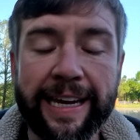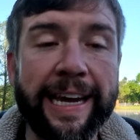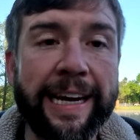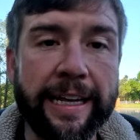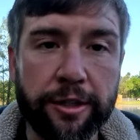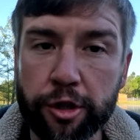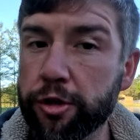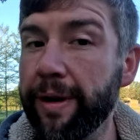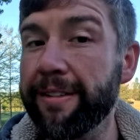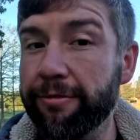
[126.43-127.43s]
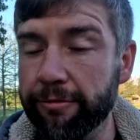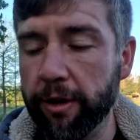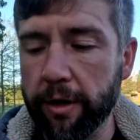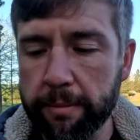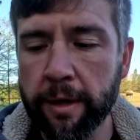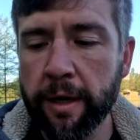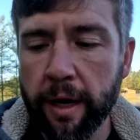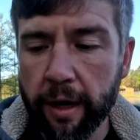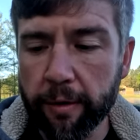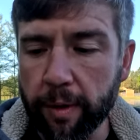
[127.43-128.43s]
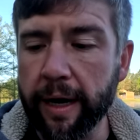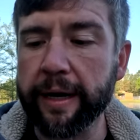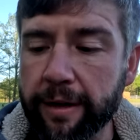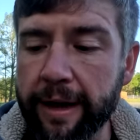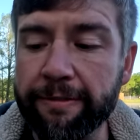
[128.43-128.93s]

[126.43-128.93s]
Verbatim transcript: in and to and from Iran,